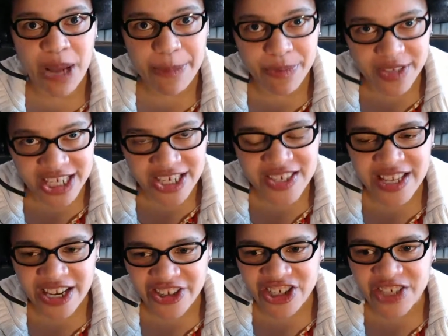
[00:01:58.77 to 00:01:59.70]
population
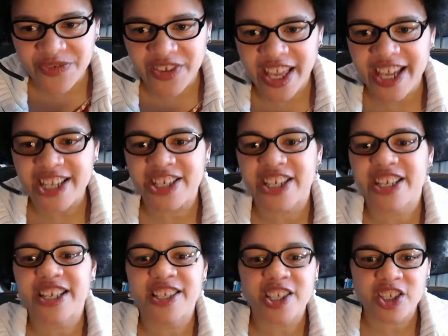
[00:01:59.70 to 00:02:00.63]
standard
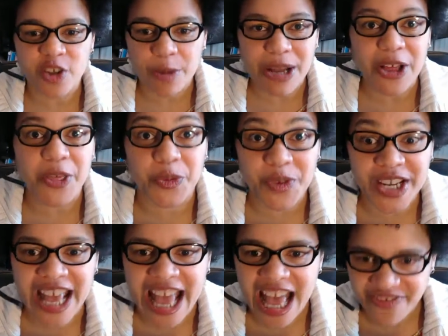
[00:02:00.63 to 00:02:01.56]
deviation, is about
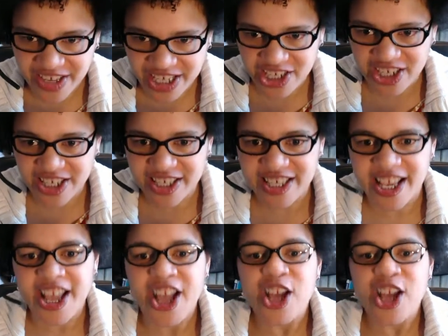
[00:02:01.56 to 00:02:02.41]
3.5 inches.